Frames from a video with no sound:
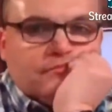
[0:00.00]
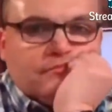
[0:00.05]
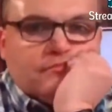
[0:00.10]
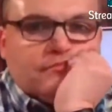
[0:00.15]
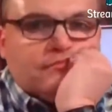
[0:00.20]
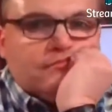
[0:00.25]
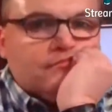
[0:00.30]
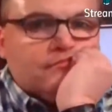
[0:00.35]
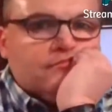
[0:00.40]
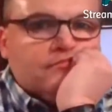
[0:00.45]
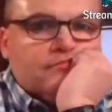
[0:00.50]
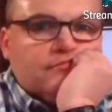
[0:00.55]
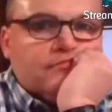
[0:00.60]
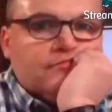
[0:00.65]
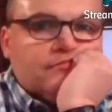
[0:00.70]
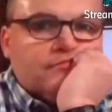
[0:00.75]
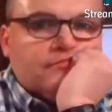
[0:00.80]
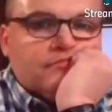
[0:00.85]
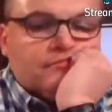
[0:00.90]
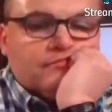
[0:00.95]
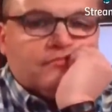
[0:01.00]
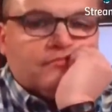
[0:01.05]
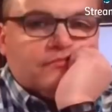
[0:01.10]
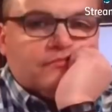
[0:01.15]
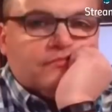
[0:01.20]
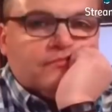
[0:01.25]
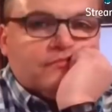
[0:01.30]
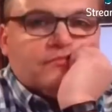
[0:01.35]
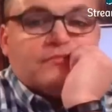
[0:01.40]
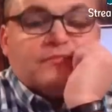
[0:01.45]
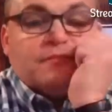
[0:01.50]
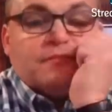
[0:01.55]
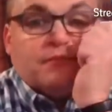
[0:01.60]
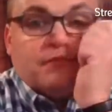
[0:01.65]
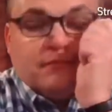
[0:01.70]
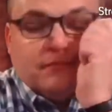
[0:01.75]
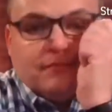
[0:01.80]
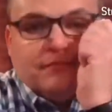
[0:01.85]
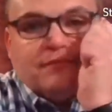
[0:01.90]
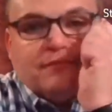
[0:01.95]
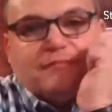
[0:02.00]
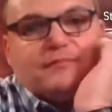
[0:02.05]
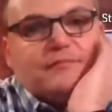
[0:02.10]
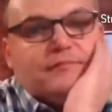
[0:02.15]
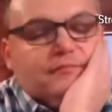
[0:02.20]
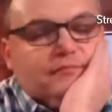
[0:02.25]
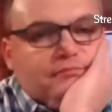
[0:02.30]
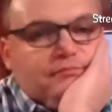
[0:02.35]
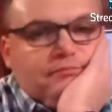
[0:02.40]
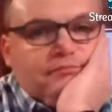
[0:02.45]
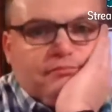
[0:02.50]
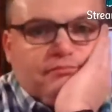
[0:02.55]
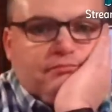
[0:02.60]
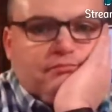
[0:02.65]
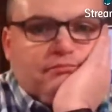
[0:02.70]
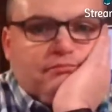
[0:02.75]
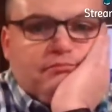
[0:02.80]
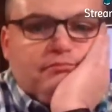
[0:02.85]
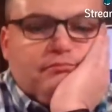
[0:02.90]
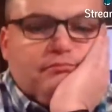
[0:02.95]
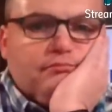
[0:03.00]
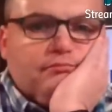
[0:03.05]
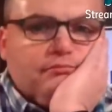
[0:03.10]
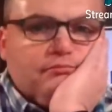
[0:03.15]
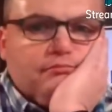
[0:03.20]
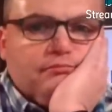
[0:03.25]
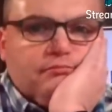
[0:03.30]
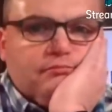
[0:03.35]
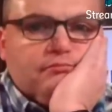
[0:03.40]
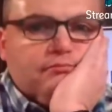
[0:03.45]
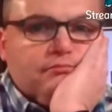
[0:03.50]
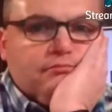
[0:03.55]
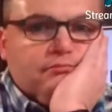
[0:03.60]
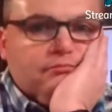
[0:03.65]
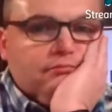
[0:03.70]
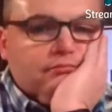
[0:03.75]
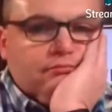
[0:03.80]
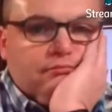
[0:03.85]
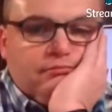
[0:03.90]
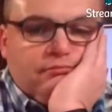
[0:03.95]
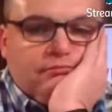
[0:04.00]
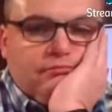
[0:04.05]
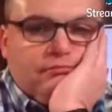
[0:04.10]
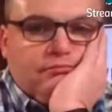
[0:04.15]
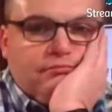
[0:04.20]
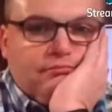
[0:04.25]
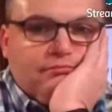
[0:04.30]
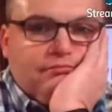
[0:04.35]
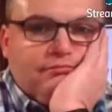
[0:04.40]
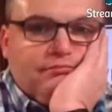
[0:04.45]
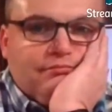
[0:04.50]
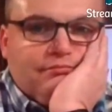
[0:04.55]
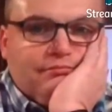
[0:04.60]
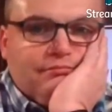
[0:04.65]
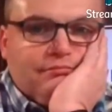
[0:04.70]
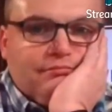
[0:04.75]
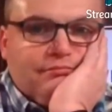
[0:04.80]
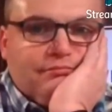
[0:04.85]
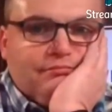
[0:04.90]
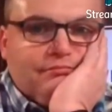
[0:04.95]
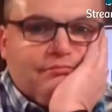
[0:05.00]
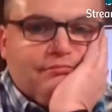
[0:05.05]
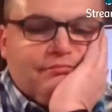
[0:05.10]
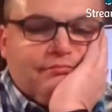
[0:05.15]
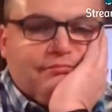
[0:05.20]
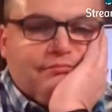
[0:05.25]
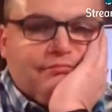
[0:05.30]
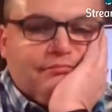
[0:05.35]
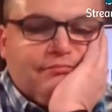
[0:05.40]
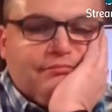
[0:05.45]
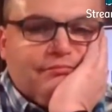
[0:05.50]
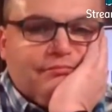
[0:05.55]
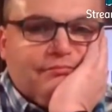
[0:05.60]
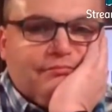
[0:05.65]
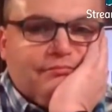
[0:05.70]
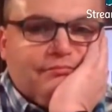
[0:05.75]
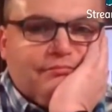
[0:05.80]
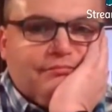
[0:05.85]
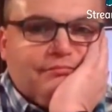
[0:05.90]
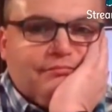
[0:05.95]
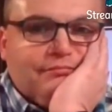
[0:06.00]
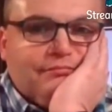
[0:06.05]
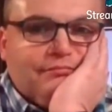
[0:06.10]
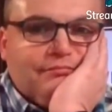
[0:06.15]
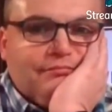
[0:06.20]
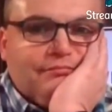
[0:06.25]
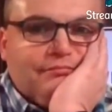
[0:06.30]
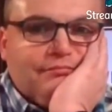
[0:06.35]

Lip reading: (silent)